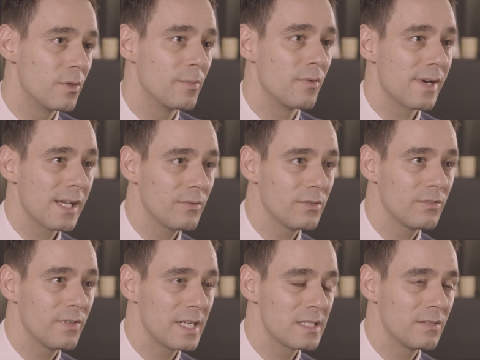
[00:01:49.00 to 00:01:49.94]
them around
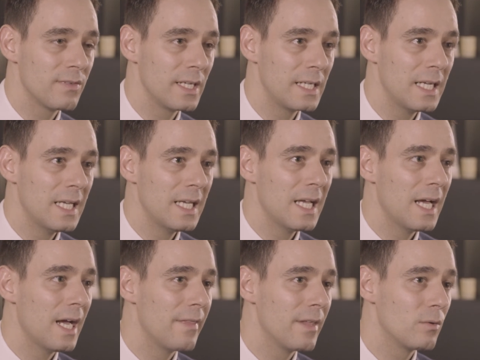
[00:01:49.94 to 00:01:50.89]
effectively,
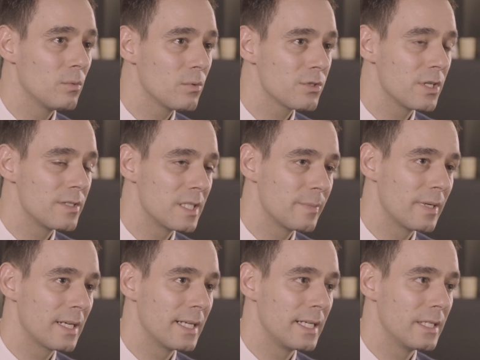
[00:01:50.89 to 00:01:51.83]
and they're also
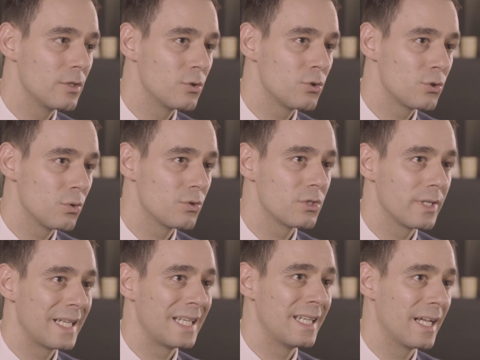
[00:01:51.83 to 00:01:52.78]
typically shorter
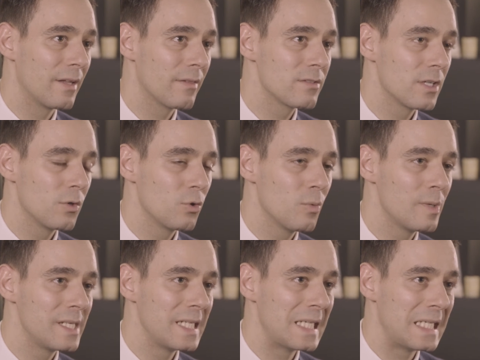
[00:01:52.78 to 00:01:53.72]
in length. So
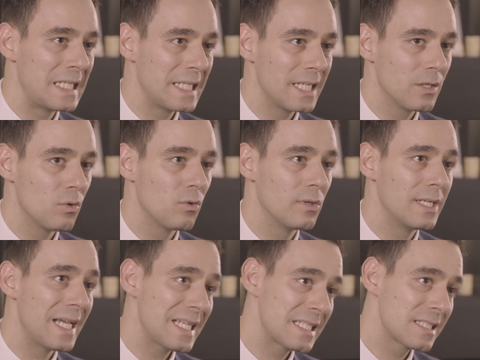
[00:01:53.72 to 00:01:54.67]
normally a year or
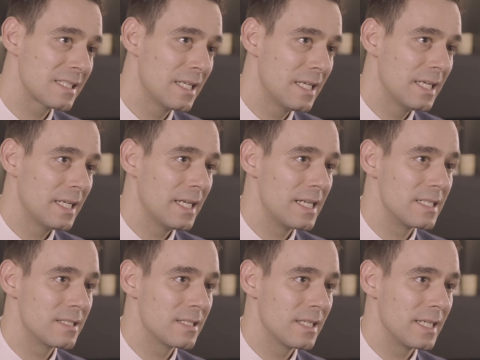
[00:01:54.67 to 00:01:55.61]
less
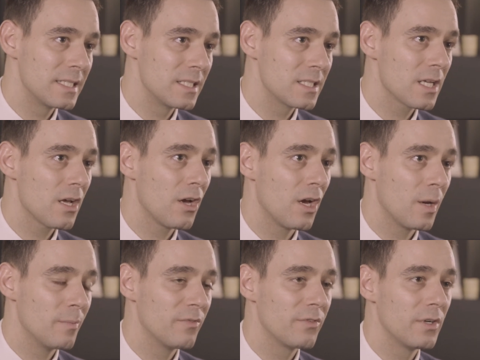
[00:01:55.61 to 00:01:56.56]
is a
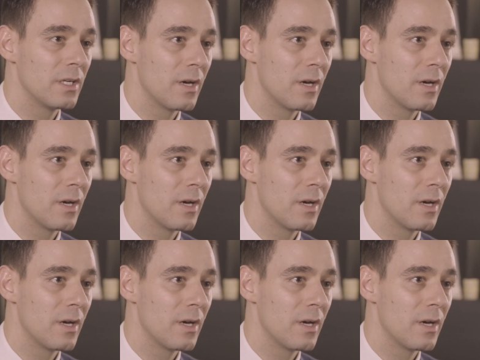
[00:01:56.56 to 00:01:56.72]
term for a